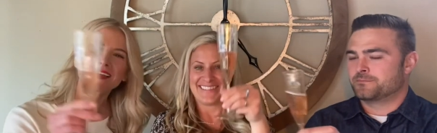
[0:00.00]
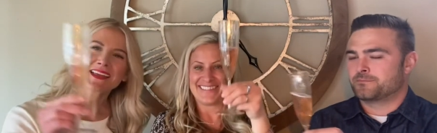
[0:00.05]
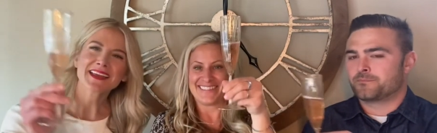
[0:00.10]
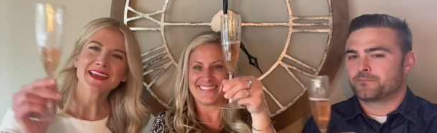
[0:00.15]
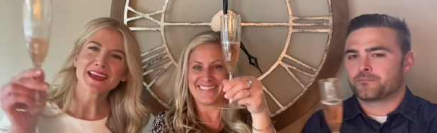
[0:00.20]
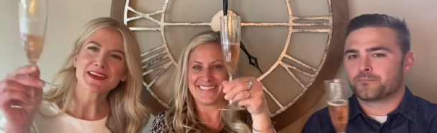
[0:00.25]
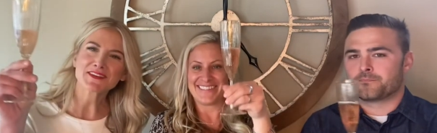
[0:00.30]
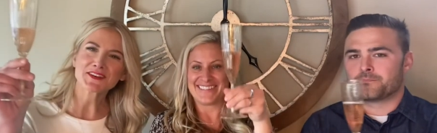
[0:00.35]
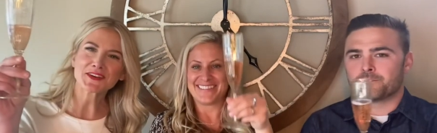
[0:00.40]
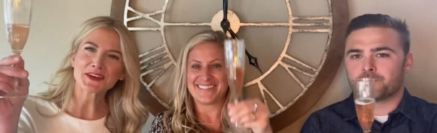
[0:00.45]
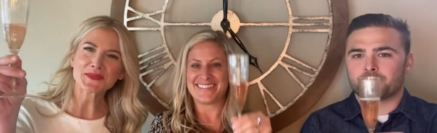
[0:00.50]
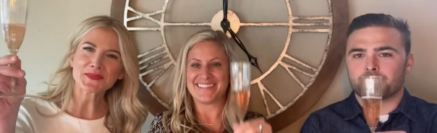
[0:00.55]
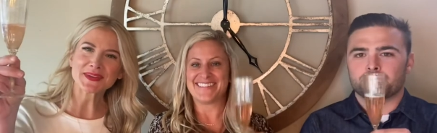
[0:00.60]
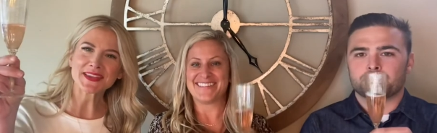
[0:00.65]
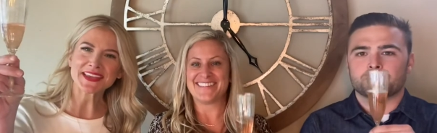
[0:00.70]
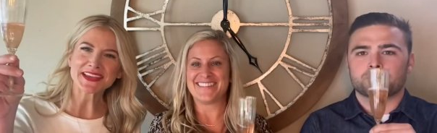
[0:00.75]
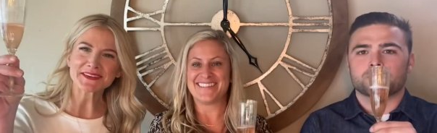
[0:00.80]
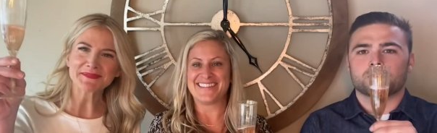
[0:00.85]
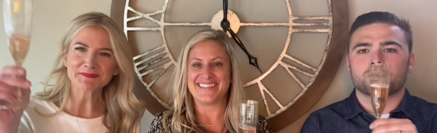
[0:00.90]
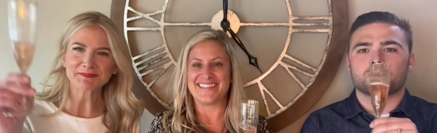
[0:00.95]
Speaker 1: Have a great
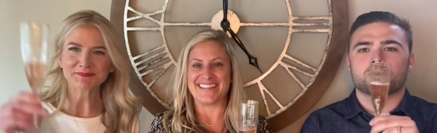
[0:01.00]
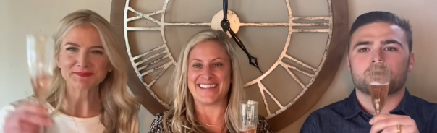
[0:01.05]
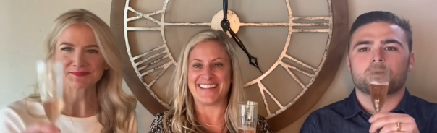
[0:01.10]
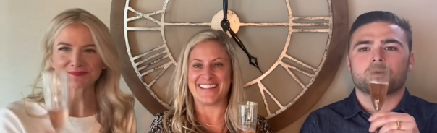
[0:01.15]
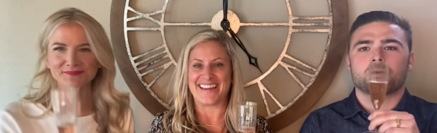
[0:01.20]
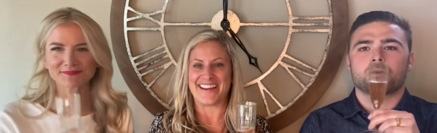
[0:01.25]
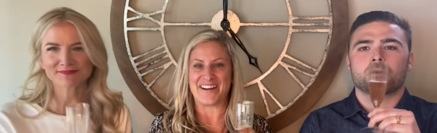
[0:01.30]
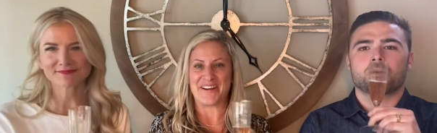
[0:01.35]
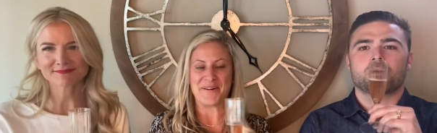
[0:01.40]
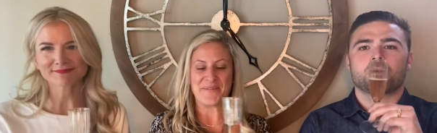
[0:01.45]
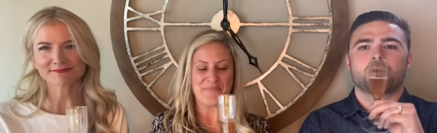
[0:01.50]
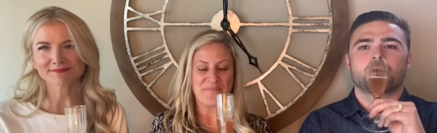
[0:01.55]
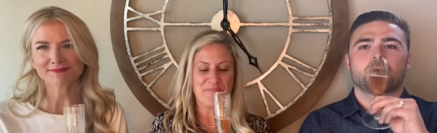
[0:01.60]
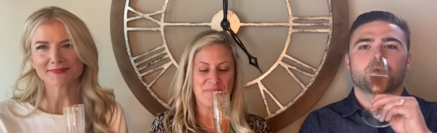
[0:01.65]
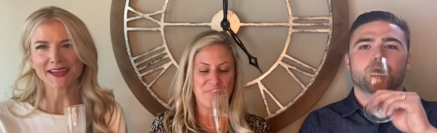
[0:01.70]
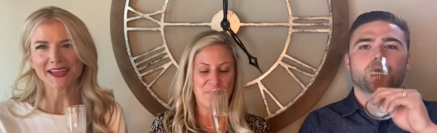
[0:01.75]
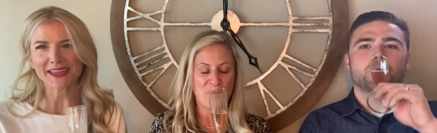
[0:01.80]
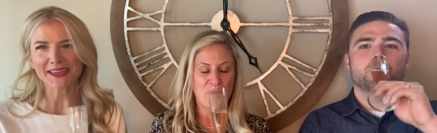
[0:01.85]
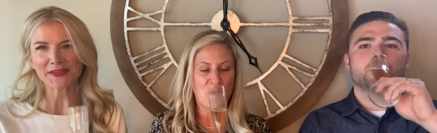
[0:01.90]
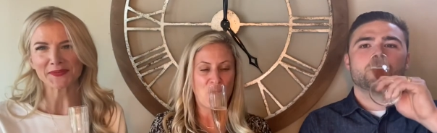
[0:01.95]
weekend. See you later.
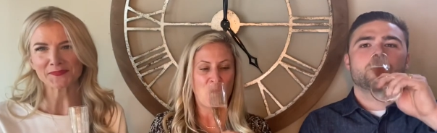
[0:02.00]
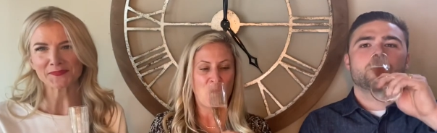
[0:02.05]
Bye.